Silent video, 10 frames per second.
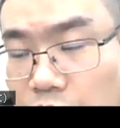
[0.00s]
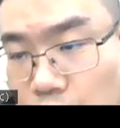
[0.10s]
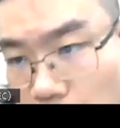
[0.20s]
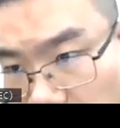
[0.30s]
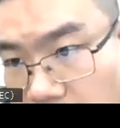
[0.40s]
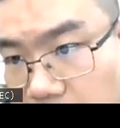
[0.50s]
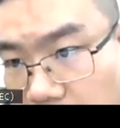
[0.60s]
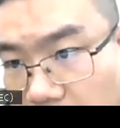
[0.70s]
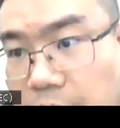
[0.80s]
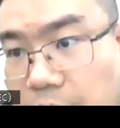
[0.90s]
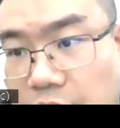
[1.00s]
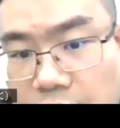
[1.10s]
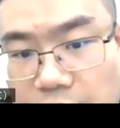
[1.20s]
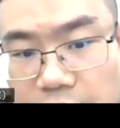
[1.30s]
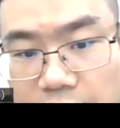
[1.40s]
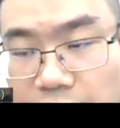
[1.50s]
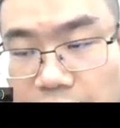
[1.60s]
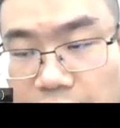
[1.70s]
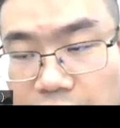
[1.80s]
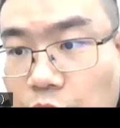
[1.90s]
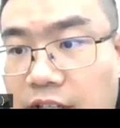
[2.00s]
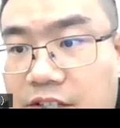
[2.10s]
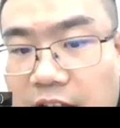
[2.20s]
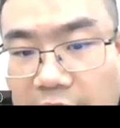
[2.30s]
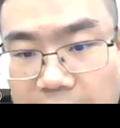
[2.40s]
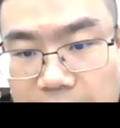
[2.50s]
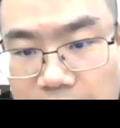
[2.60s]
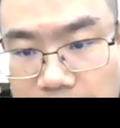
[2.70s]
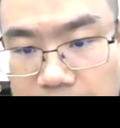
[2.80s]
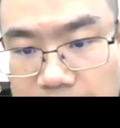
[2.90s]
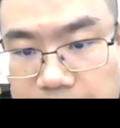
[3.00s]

3 times. This is the 3 times